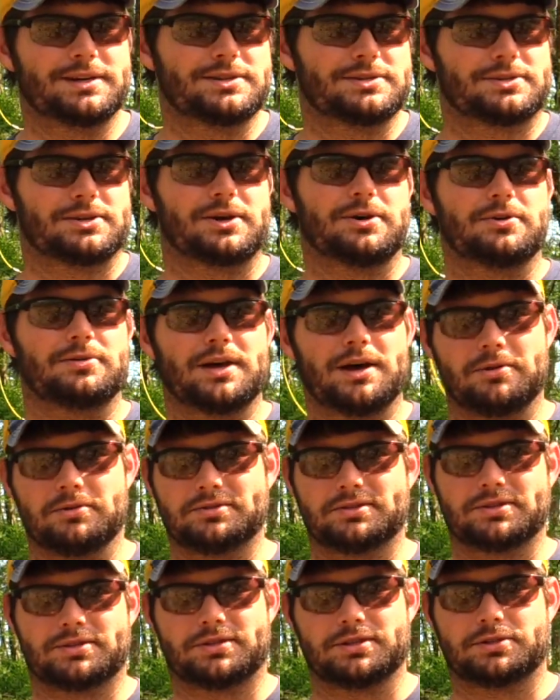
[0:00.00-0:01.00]
So that
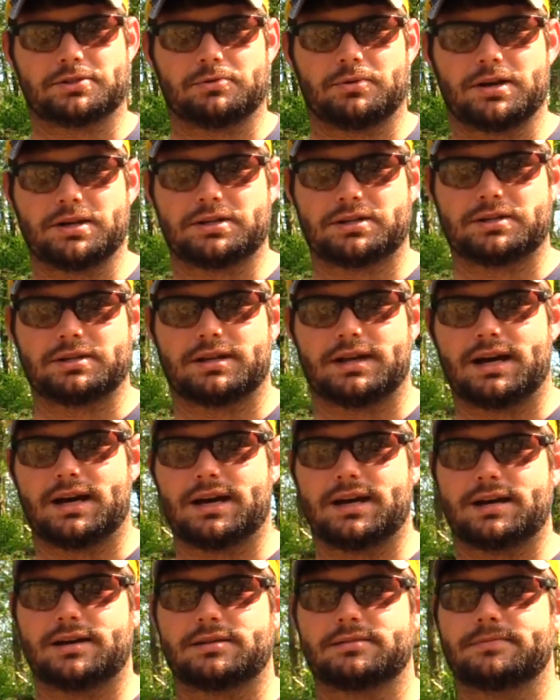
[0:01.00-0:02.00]
was the situation that
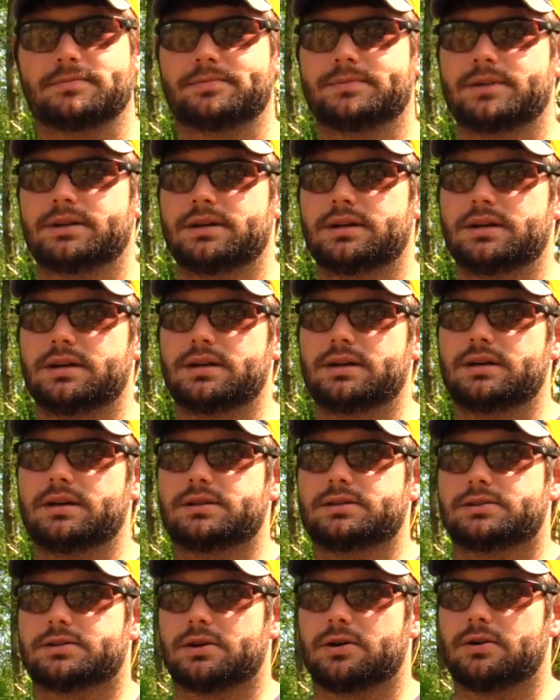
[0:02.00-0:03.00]
I
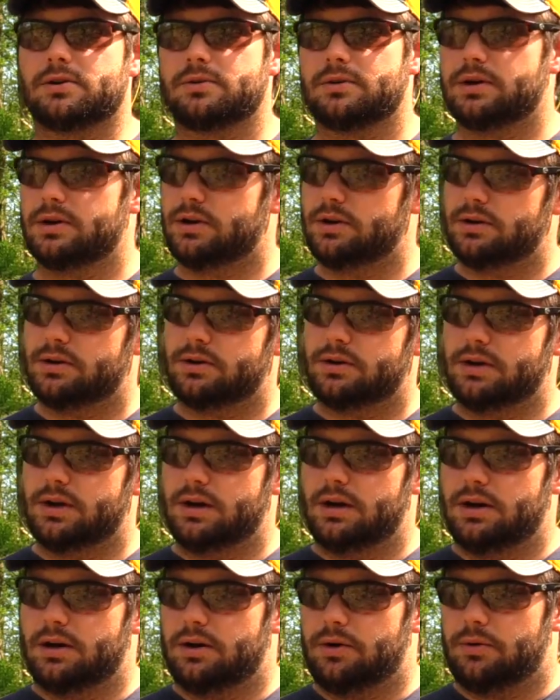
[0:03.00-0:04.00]
had. So
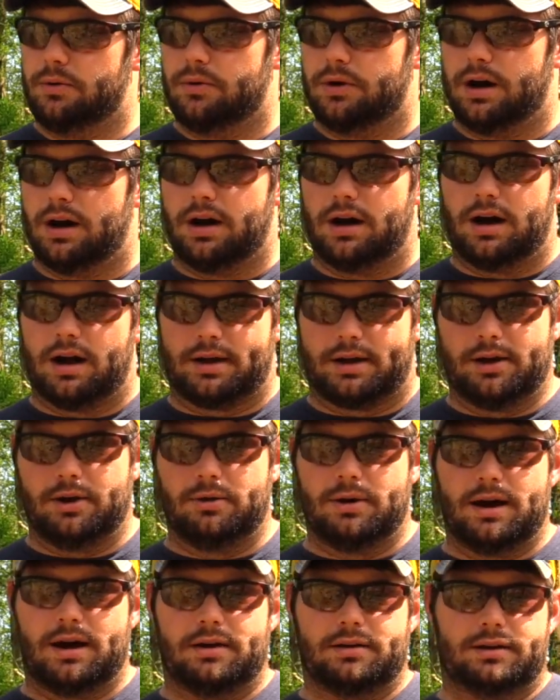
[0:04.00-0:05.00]
I
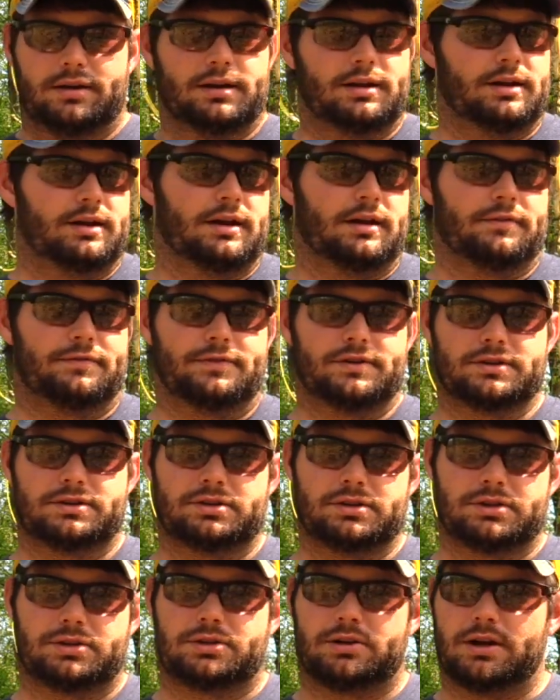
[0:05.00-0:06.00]
go out and I fish
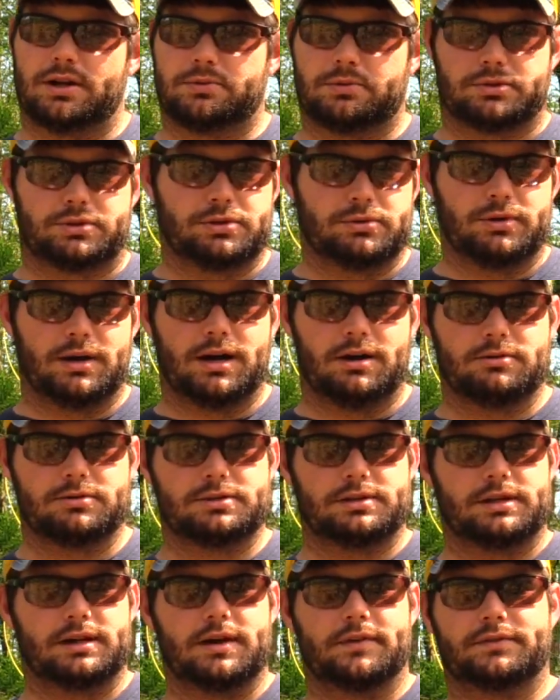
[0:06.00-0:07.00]
this stretch with 2
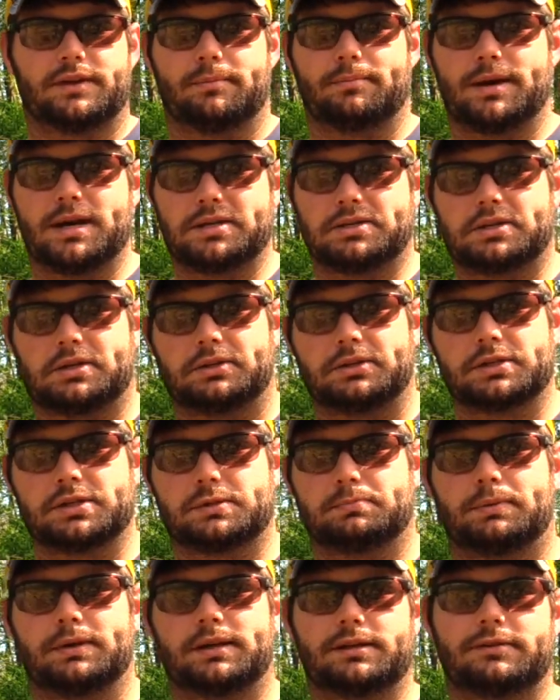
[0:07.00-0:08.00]
hours left. I'm basically
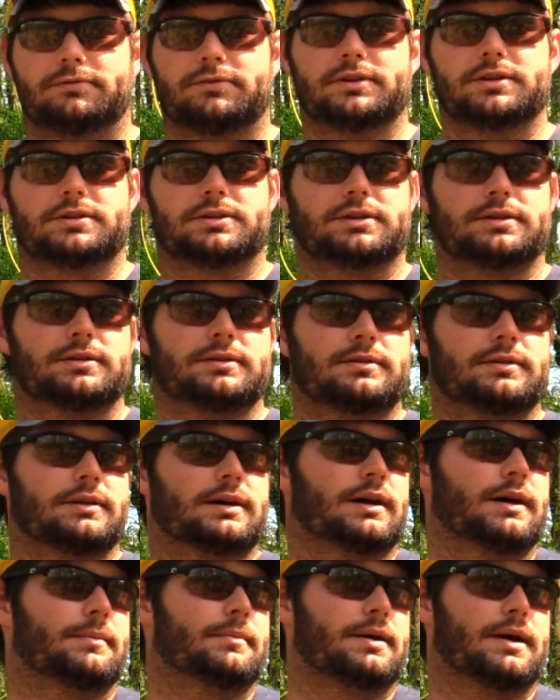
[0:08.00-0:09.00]
speed fishing.
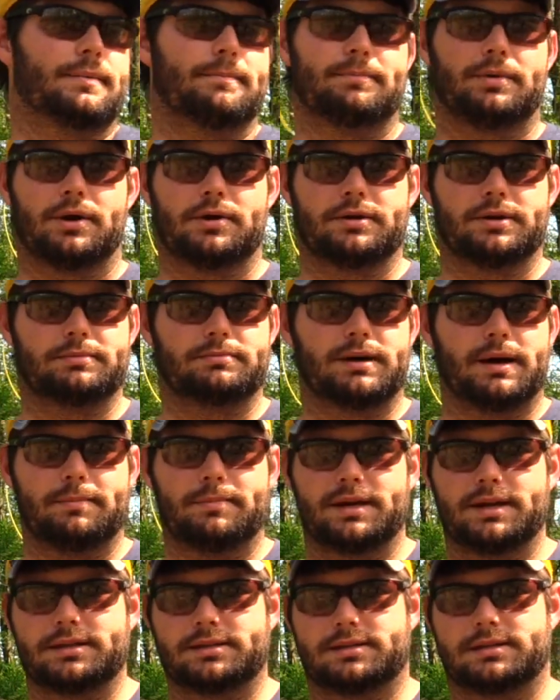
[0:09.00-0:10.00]
I'm burning my
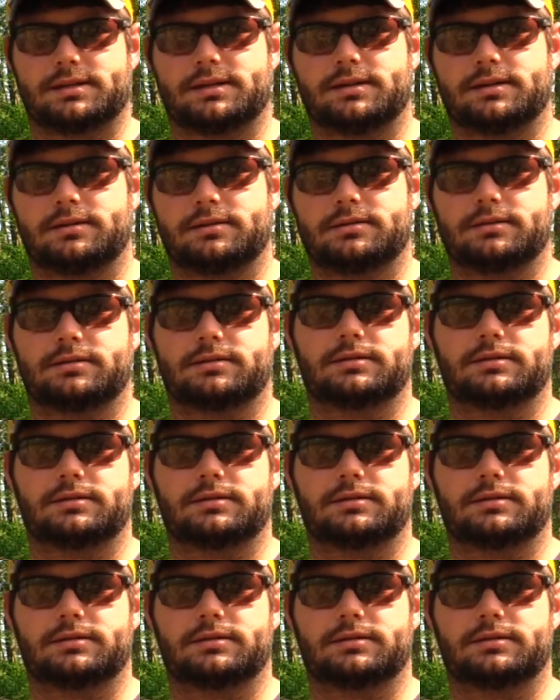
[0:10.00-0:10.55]
baits in.